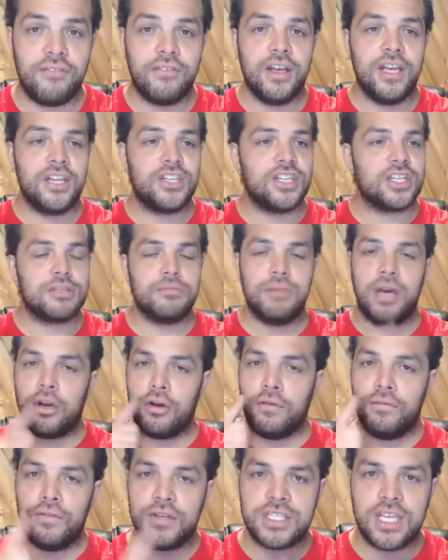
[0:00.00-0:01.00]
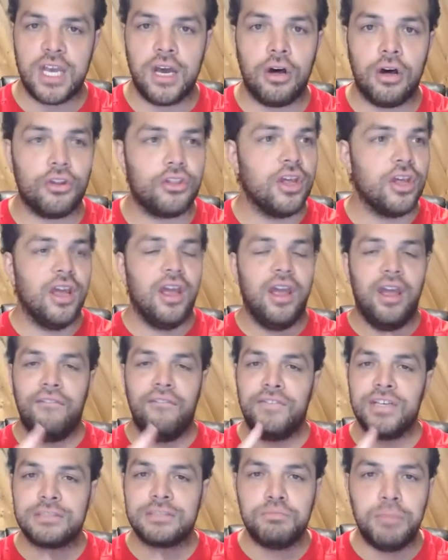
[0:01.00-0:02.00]
It doesn't matter if it's health if
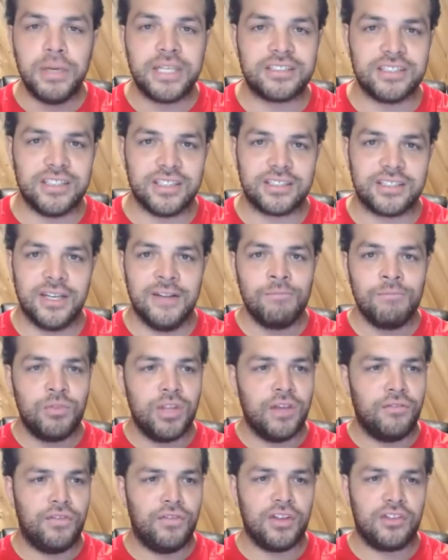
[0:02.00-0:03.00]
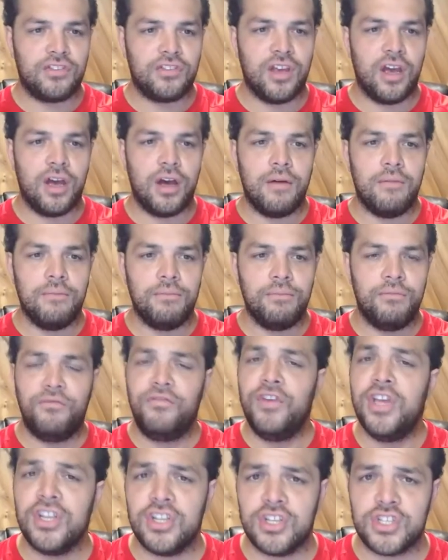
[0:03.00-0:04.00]
it's business, if it's um,
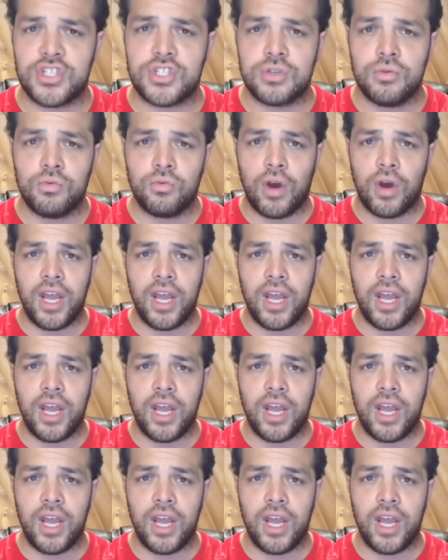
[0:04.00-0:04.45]
fitness, right?